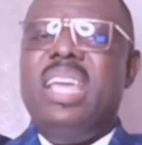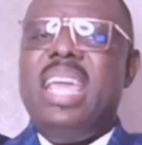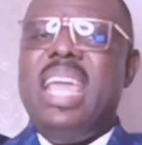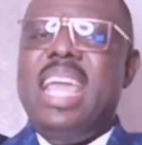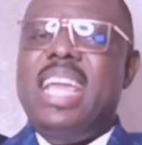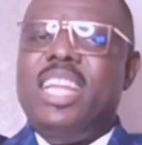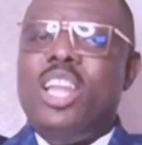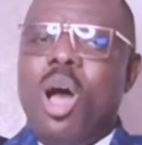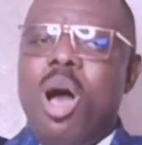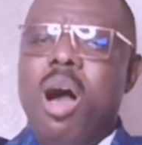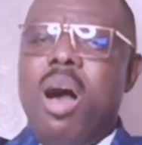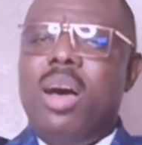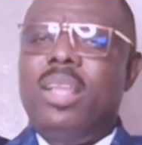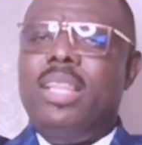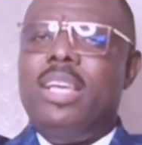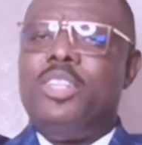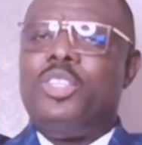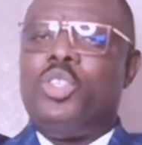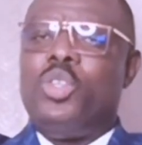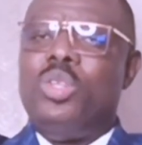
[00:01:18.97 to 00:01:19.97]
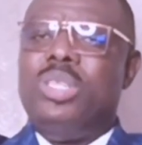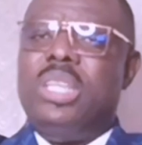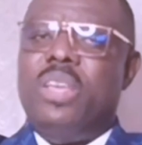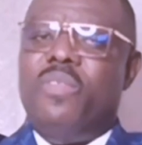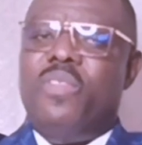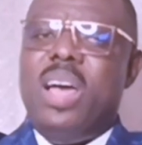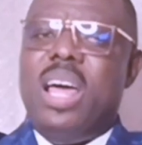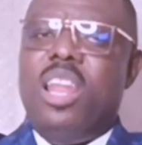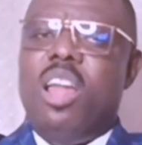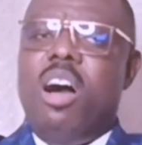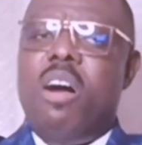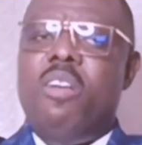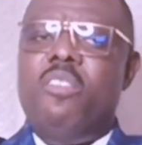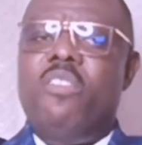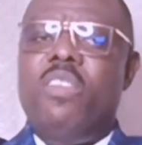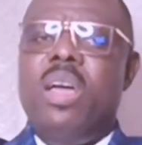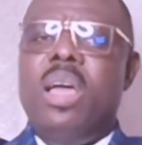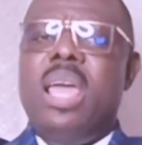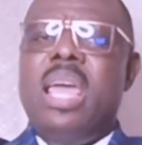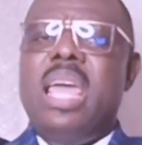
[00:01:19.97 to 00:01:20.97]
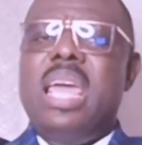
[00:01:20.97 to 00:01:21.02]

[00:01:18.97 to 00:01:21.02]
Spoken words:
in order to develop